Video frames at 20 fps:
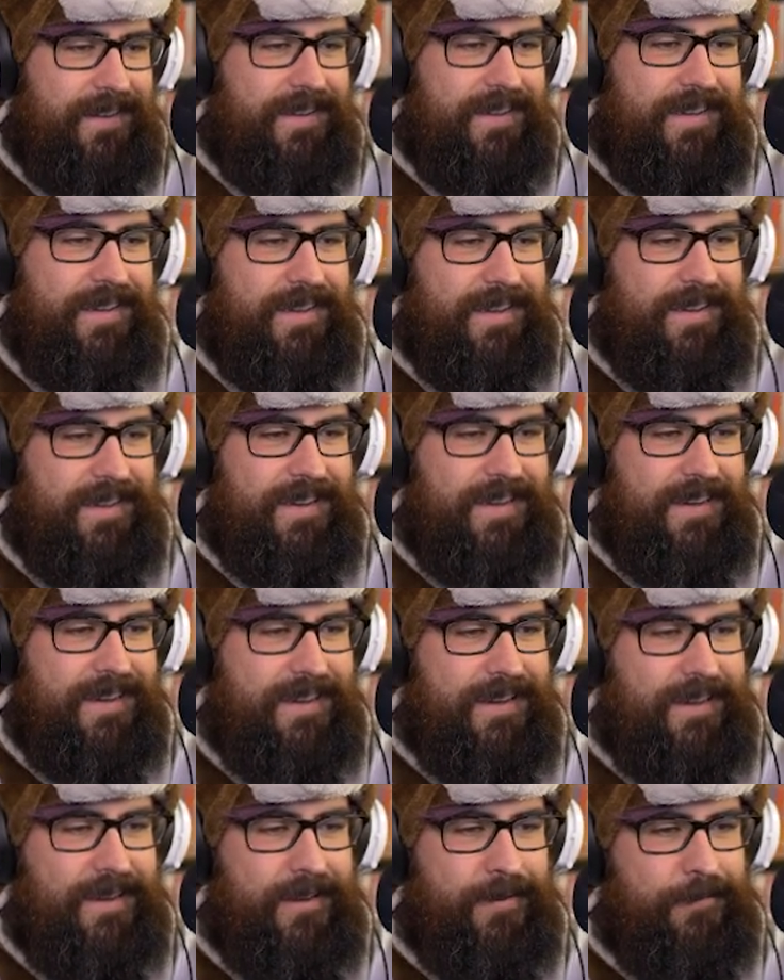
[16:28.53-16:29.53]
Uh,
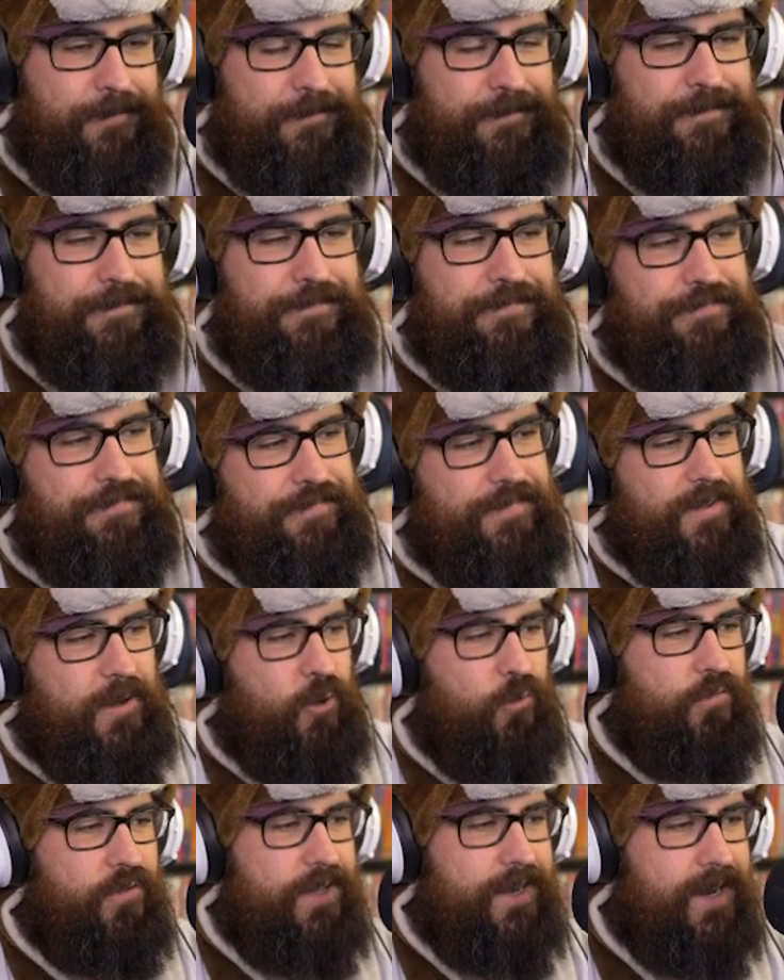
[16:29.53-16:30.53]

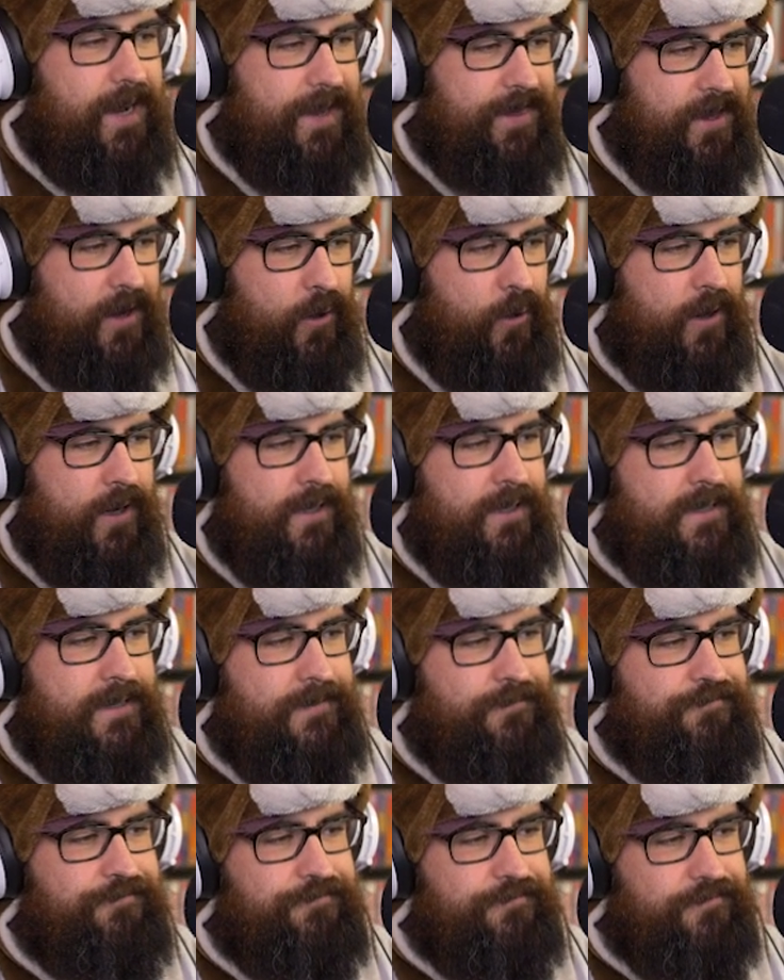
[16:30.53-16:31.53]
hopefully not though.
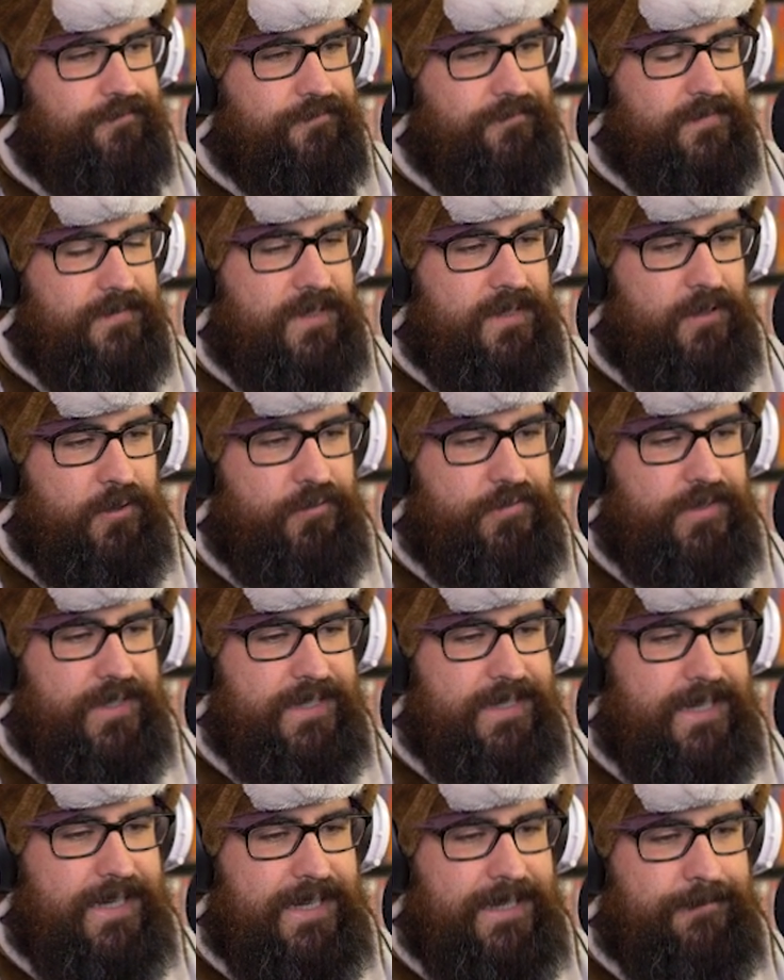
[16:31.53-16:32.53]
Hopefully
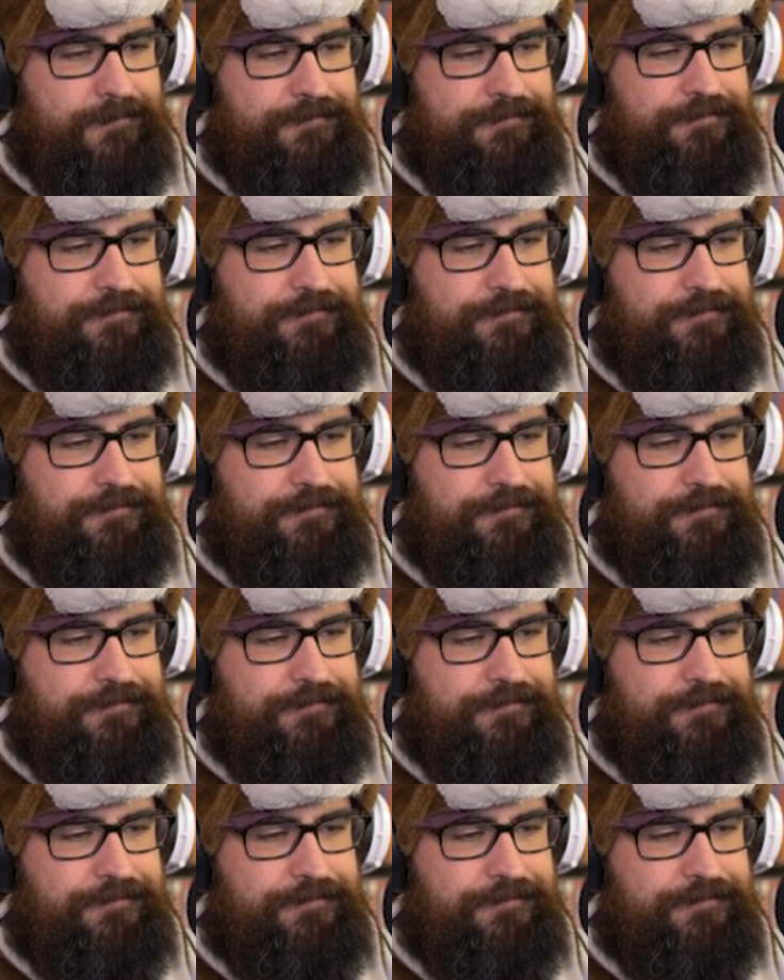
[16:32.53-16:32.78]
not.